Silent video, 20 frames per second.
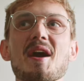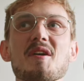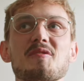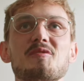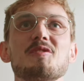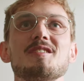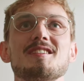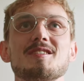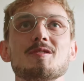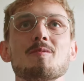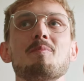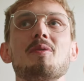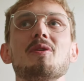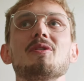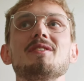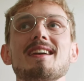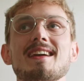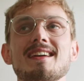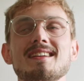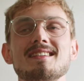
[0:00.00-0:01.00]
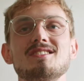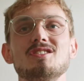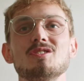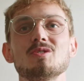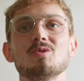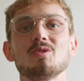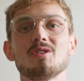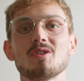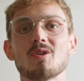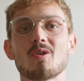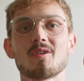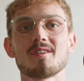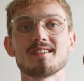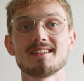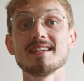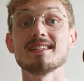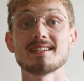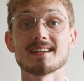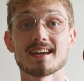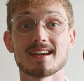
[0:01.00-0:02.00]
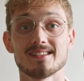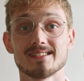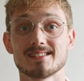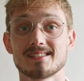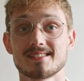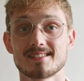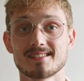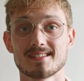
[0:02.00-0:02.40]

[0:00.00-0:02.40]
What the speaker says: effort you put into your details.